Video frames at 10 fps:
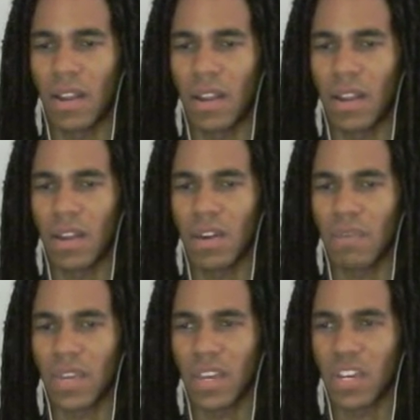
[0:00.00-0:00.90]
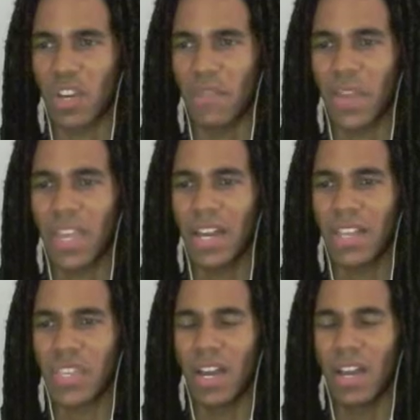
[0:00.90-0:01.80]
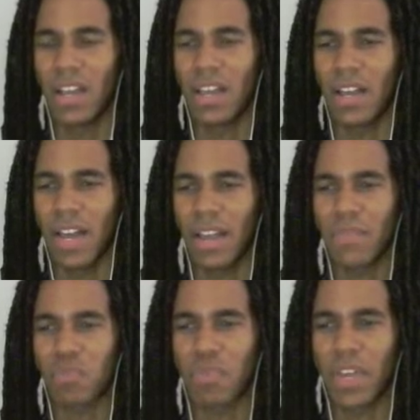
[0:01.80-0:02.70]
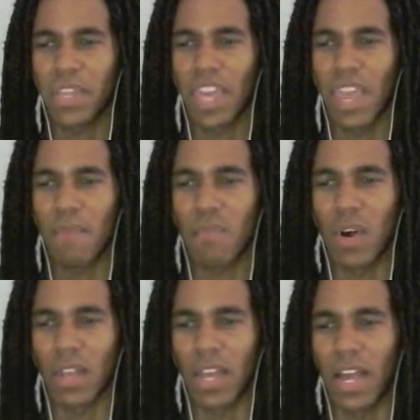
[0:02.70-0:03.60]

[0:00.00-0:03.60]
Oh my gosh, I forgot it's... I was playing the game wrong.